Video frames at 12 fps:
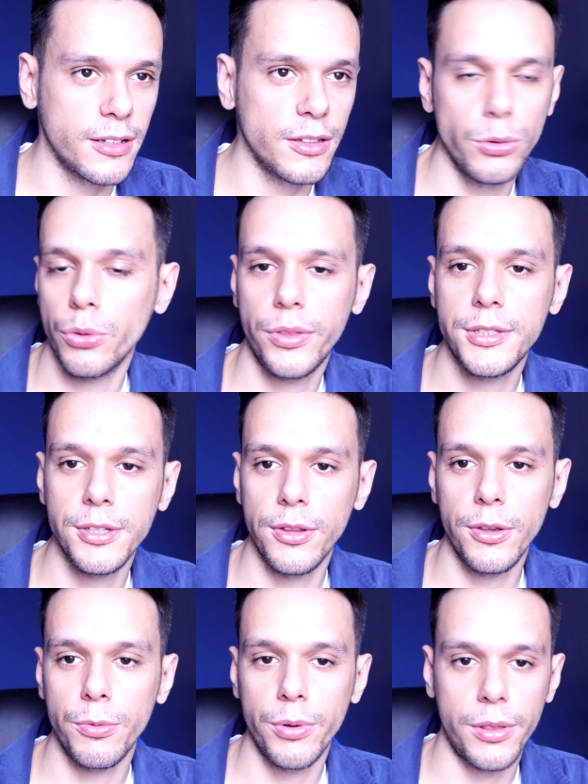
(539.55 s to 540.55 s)
Nothing to
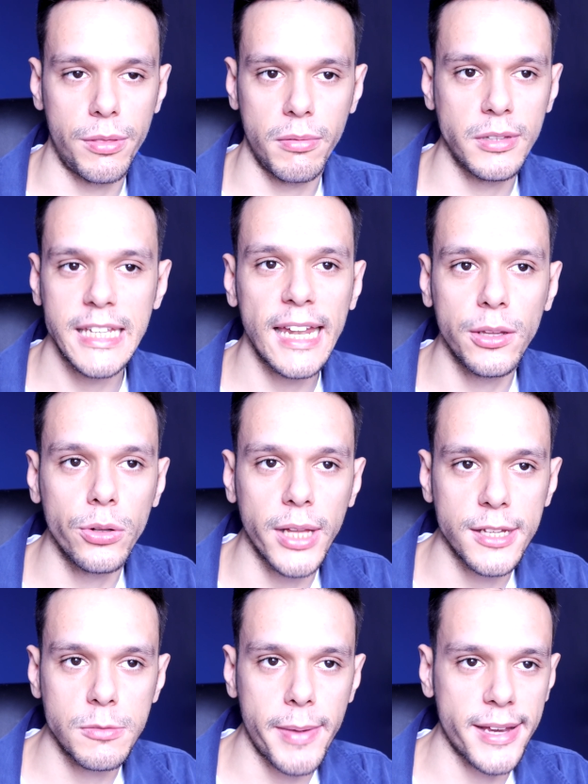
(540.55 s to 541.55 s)
do with technical
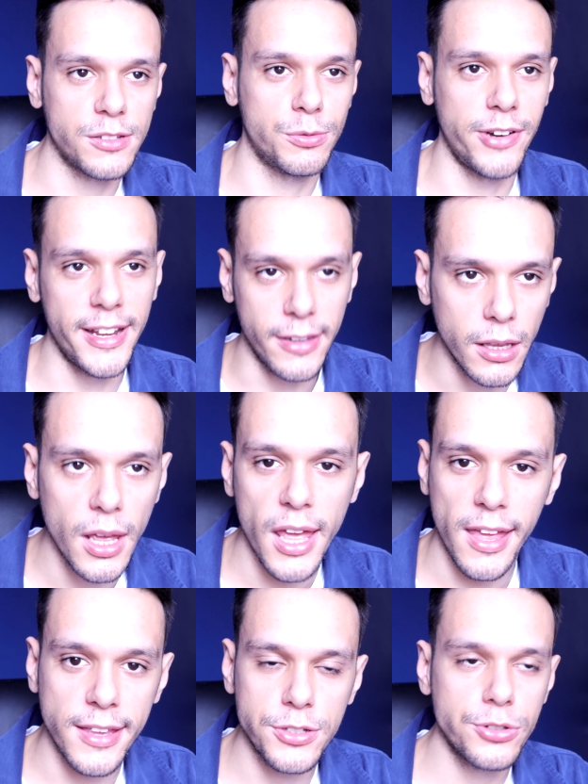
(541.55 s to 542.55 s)
aspects, really.
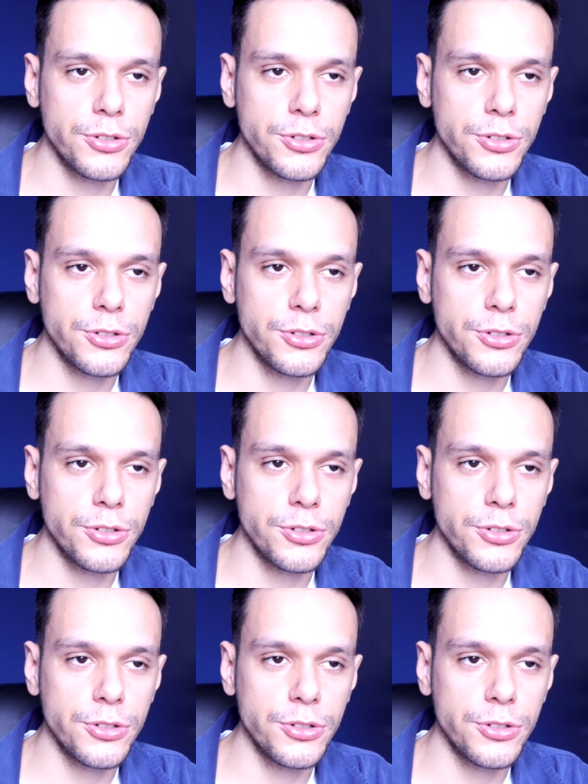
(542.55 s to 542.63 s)
It's